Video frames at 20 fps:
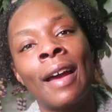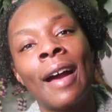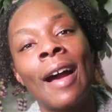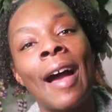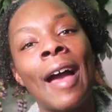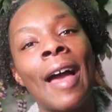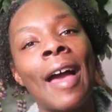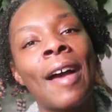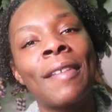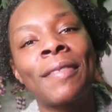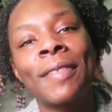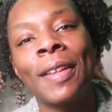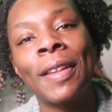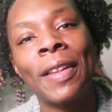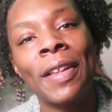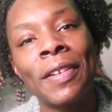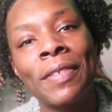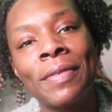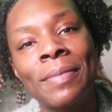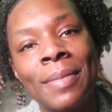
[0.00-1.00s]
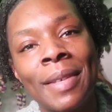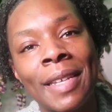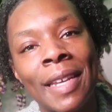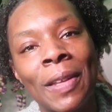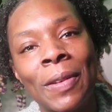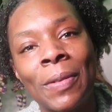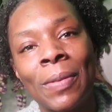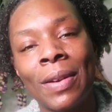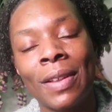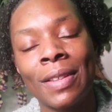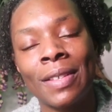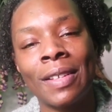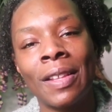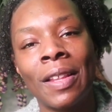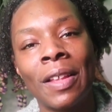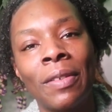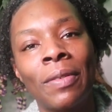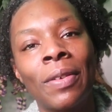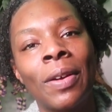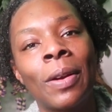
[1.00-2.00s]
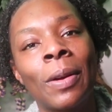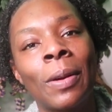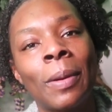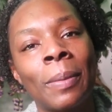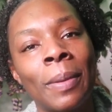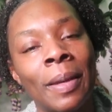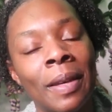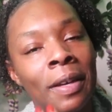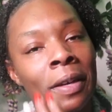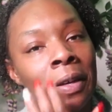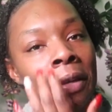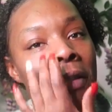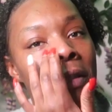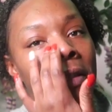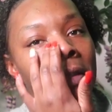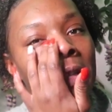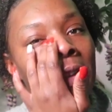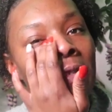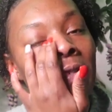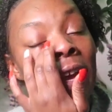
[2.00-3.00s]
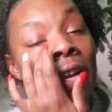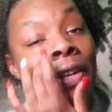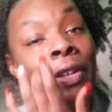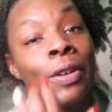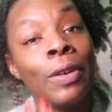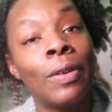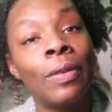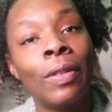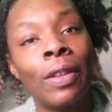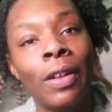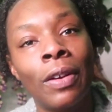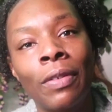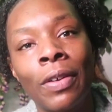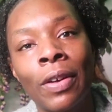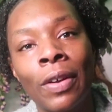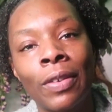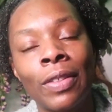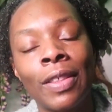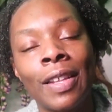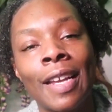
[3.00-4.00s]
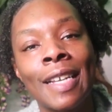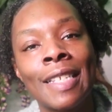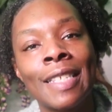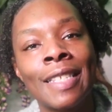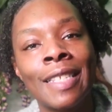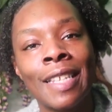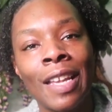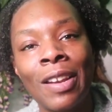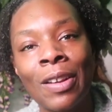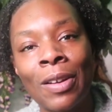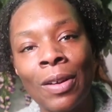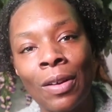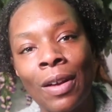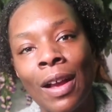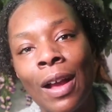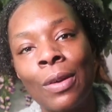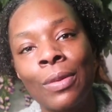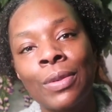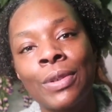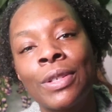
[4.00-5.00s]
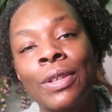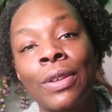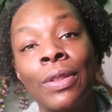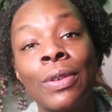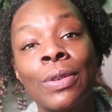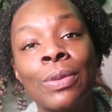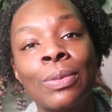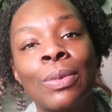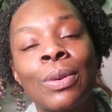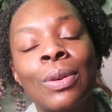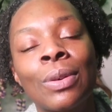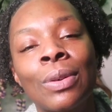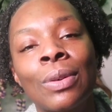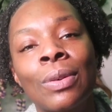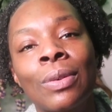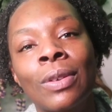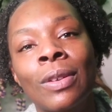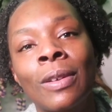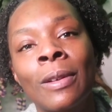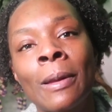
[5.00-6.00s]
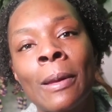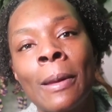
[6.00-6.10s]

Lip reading: I have to love me in order to love her, because if I don't love her, then I send her out into this world